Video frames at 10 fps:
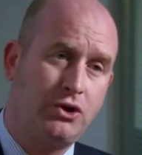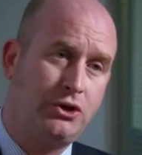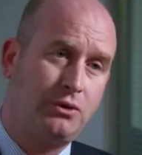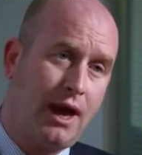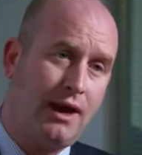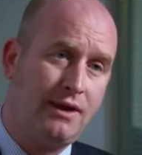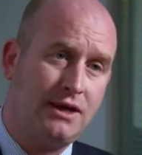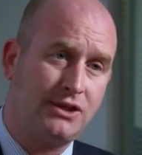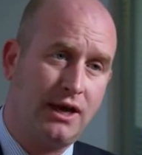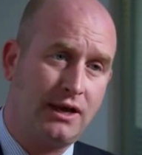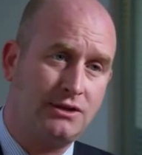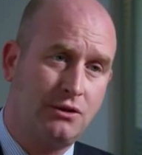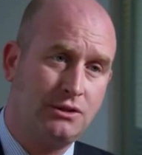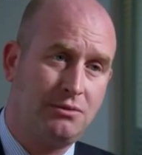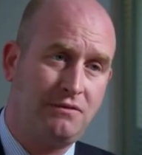Watch UK, they're saying it's
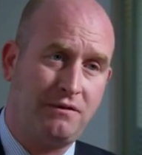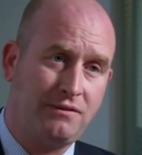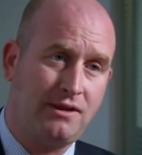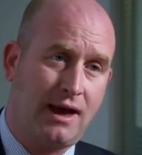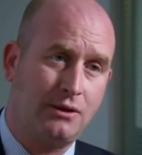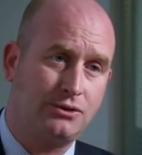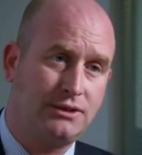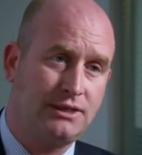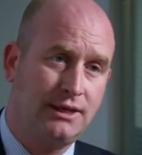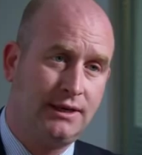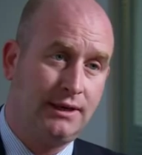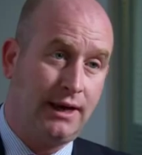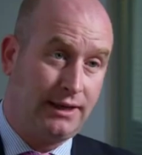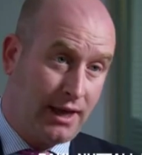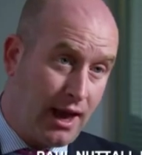going to be 50,000
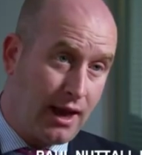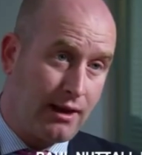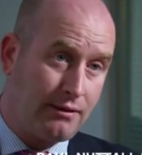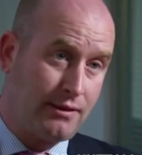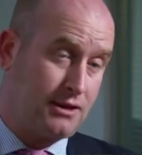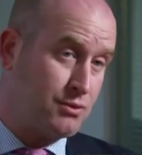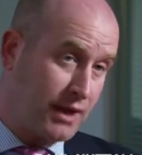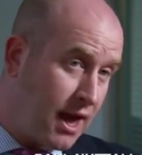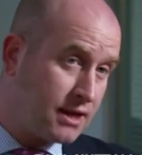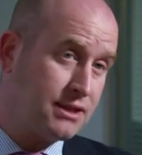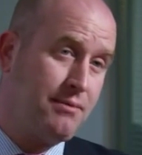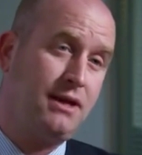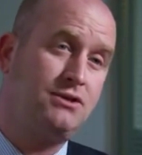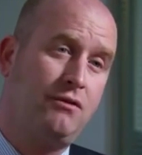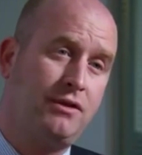a year. That's what they
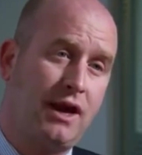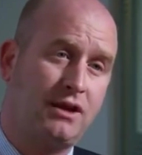estimate over the